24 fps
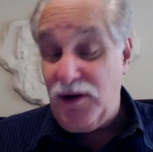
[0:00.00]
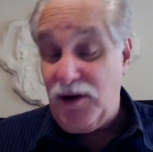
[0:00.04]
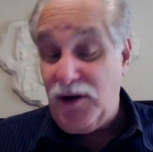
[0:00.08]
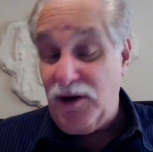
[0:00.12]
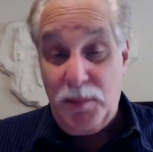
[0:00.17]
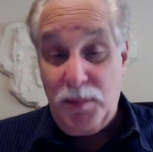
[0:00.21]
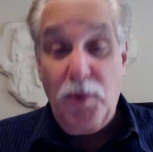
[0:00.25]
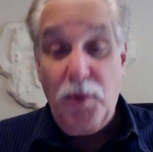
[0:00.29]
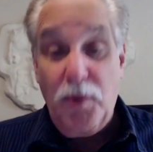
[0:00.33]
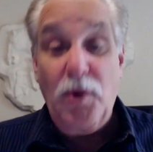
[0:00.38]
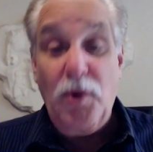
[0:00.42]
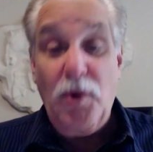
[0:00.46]
you're
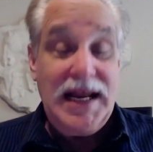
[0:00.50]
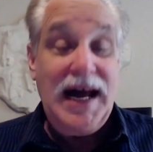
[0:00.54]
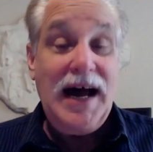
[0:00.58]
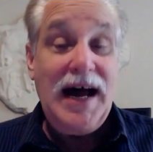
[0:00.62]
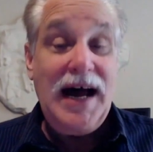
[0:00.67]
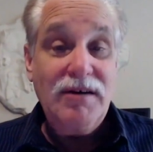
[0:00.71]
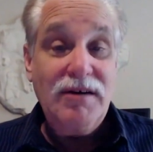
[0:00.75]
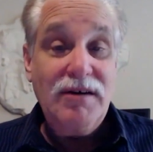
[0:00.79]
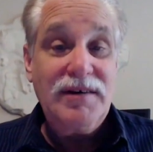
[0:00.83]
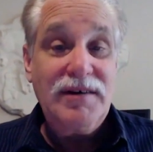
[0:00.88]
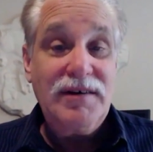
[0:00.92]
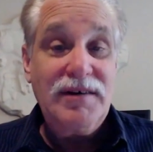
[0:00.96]
at a point
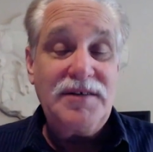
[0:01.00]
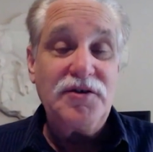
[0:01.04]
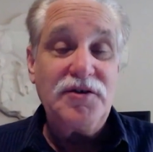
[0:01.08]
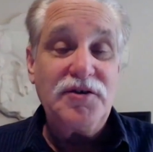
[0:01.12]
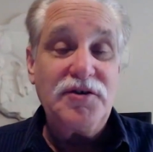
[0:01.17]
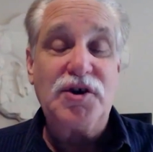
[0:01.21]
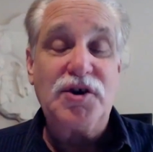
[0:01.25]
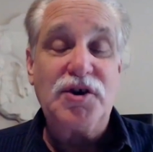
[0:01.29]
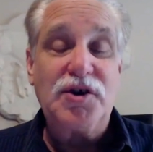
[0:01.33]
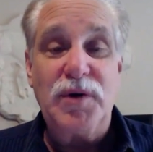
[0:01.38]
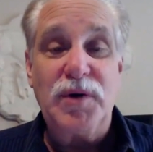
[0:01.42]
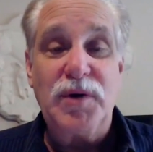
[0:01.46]
now in
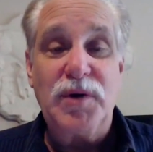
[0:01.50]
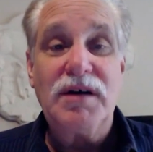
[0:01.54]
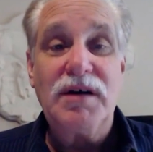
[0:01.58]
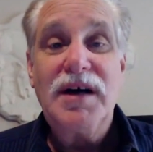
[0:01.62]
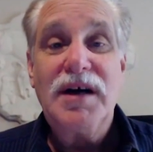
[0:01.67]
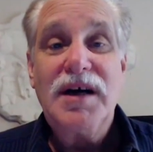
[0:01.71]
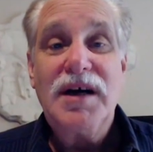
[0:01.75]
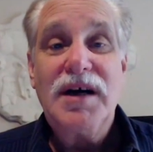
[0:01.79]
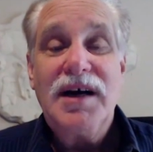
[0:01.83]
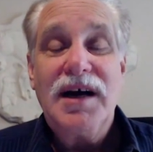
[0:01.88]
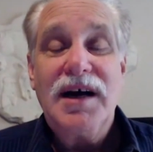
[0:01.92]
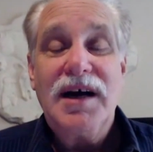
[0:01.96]
your
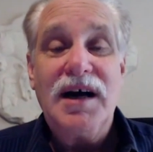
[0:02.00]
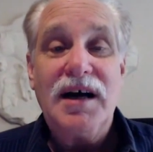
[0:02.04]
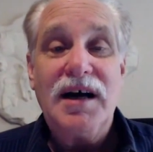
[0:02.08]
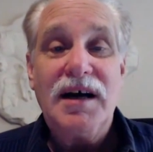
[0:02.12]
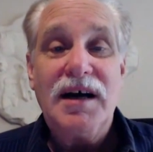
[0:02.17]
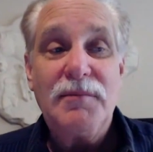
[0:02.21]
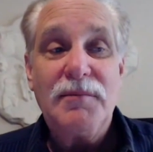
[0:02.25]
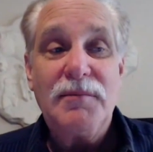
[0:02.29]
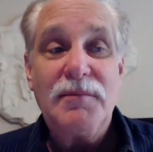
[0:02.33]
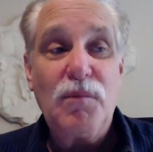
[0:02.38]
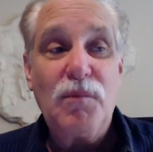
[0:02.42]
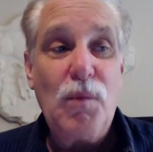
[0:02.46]
career
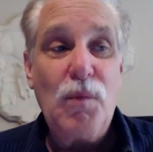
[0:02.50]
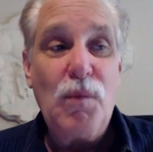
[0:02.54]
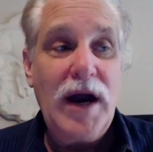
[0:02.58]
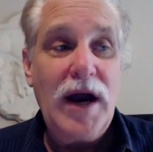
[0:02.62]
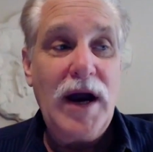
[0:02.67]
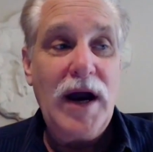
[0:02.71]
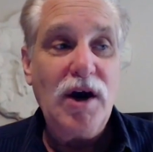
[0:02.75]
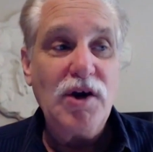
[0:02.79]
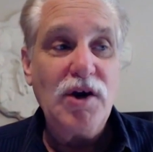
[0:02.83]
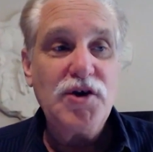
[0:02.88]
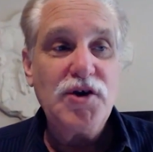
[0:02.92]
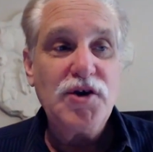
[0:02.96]

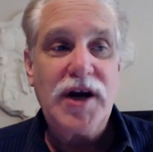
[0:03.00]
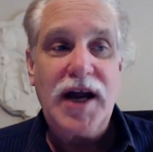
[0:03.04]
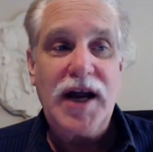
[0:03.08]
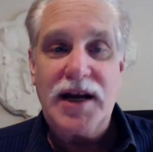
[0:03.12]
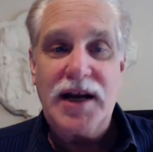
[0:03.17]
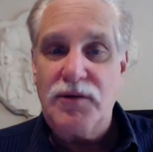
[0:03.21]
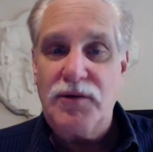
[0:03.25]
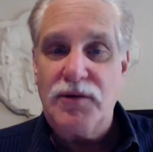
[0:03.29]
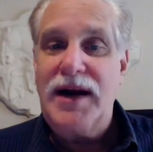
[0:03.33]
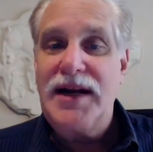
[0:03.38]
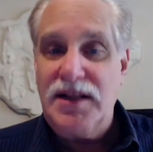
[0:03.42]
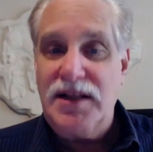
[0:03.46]
where you're
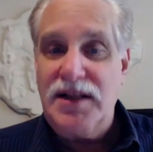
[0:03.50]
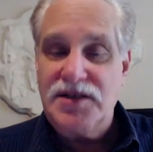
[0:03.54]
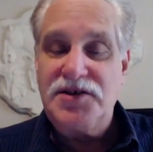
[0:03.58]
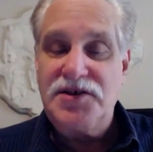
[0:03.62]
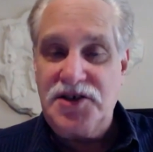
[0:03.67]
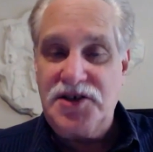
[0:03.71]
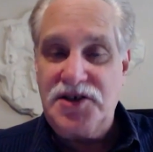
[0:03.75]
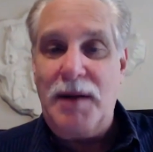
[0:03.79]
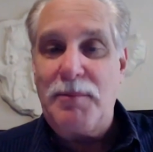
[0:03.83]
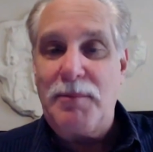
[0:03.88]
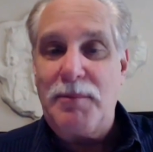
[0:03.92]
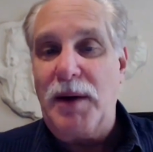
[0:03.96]
getting ready to
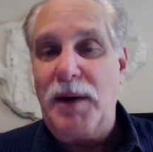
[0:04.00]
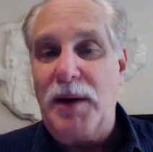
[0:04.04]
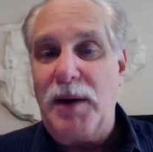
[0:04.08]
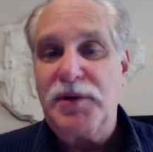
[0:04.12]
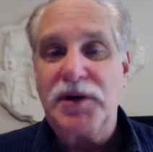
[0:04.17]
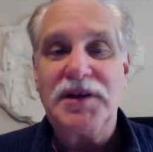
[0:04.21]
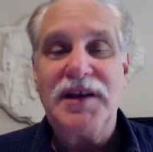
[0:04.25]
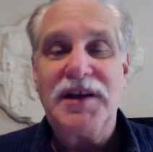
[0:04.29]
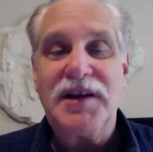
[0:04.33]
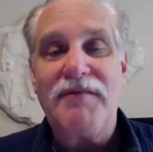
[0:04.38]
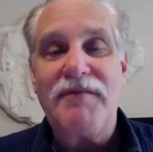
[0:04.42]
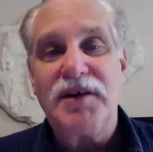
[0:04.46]
step
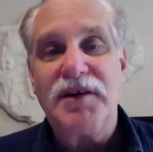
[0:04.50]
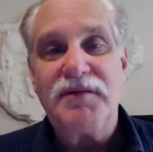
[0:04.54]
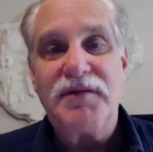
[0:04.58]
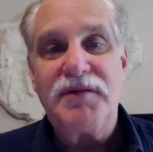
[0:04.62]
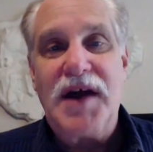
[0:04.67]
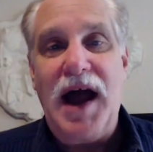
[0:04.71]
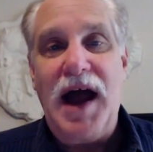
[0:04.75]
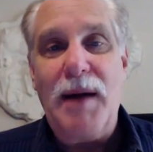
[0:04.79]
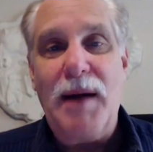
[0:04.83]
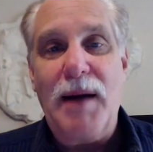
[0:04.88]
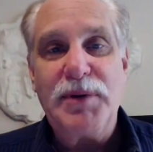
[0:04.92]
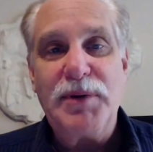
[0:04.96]
up the level
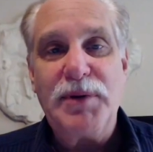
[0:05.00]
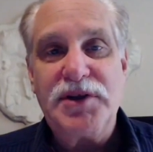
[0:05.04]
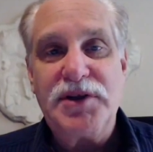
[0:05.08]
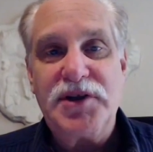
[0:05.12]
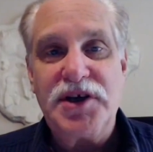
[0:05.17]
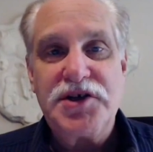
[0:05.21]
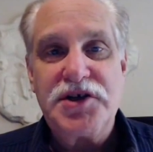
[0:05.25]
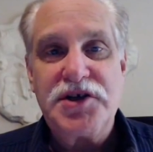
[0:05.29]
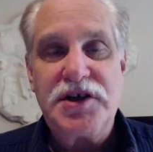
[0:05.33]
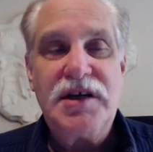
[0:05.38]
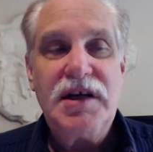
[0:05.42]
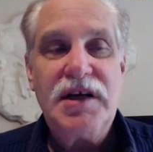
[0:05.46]
of
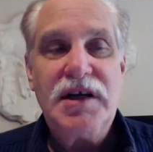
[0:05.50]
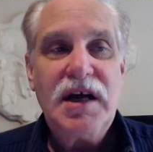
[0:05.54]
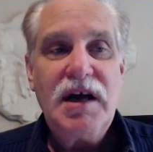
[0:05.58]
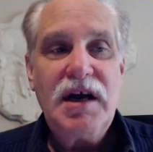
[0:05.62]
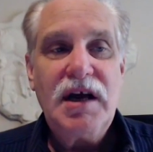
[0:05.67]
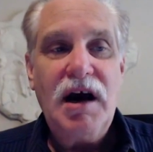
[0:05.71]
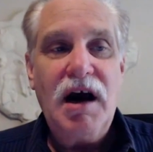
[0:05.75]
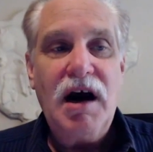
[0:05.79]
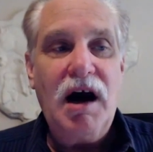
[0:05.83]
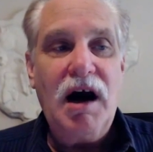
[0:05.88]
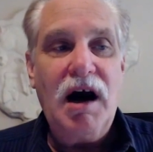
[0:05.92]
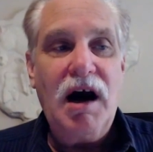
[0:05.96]
competition.
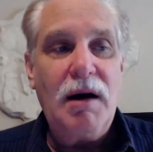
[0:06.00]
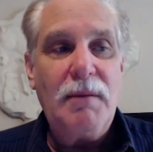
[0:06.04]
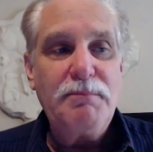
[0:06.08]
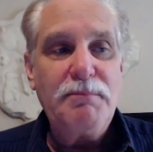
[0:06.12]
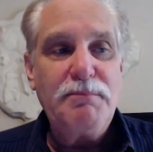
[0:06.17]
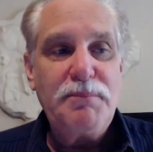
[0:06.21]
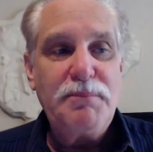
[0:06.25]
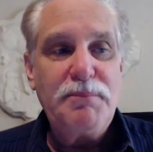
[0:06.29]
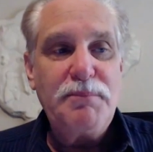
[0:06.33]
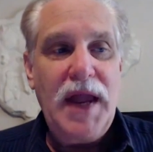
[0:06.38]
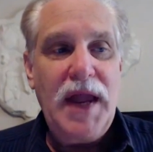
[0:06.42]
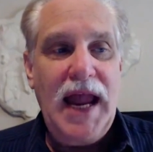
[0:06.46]

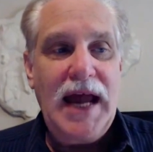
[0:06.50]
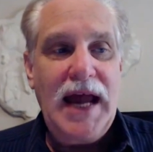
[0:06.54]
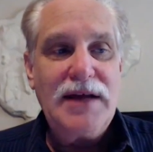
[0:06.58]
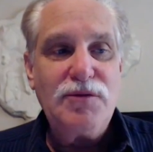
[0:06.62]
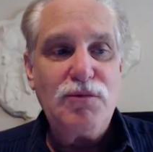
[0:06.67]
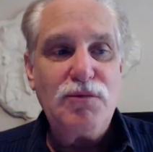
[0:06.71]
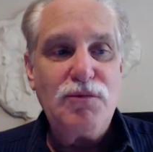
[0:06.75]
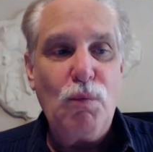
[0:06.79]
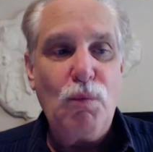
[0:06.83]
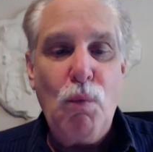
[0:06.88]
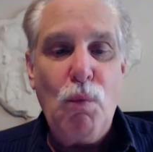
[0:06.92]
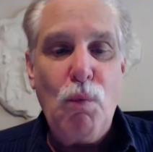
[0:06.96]

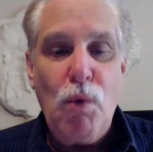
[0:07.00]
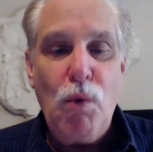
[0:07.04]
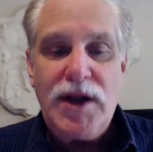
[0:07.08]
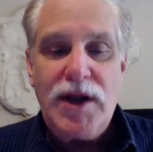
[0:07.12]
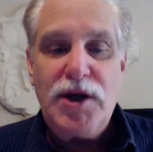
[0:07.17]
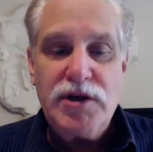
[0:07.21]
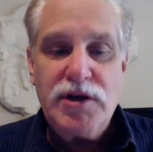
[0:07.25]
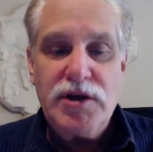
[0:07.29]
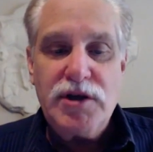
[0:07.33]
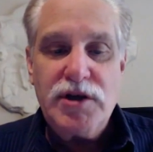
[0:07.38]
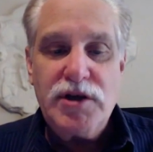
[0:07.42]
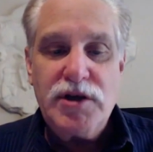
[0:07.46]
And what
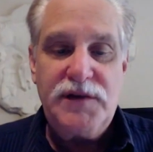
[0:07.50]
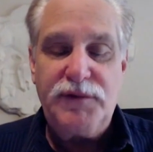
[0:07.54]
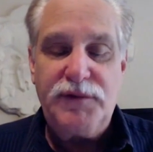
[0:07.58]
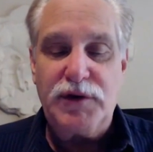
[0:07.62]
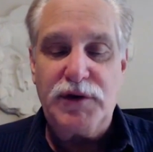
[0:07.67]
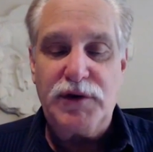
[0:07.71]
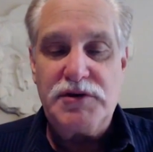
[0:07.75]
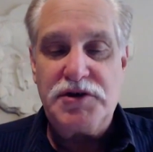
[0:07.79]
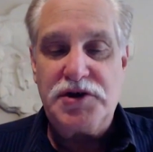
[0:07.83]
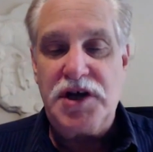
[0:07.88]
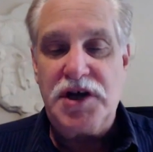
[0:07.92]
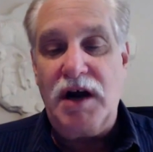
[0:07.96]
do you see
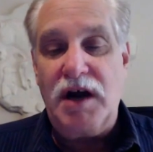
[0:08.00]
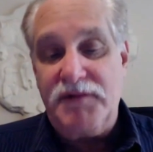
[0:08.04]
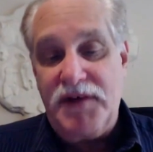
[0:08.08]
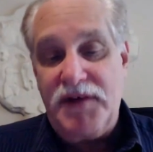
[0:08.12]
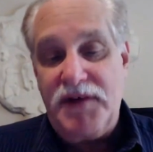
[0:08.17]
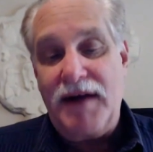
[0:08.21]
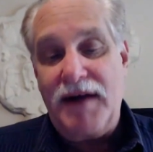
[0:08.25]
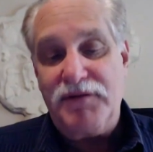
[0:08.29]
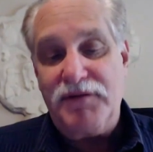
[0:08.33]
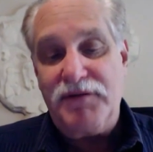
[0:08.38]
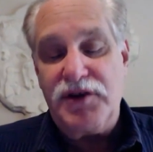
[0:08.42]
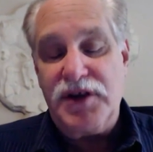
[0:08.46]
for yourself
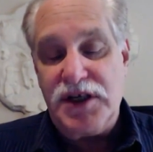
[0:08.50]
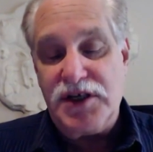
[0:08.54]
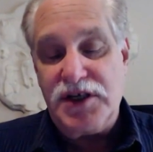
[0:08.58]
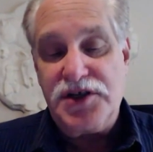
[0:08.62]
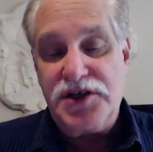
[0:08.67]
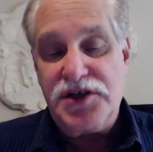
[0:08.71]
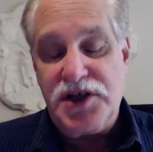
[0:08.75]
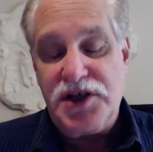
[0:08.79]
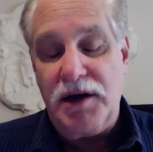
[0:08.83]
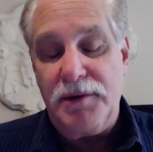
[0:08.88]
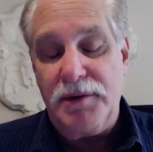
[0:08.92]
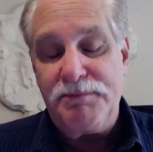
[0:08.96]
after
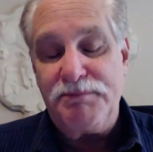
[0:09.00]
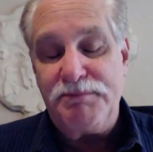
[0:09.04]
this